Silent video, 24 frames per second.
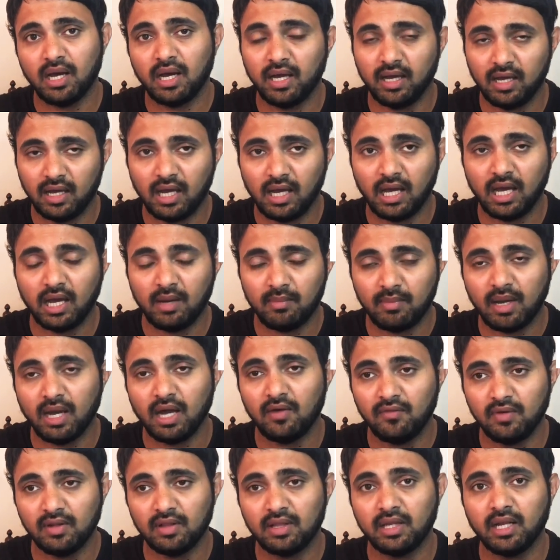I am
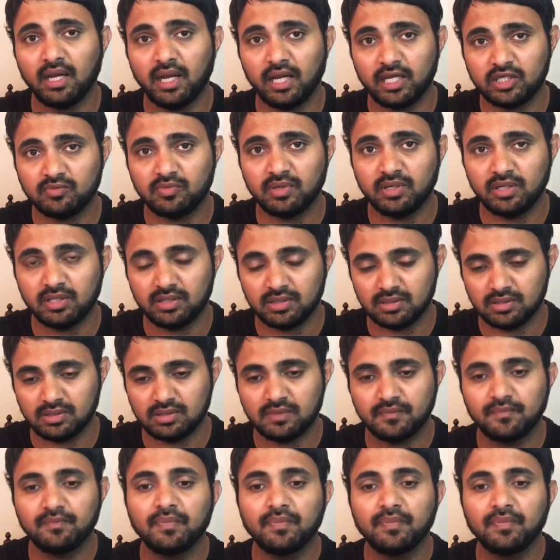having that experience.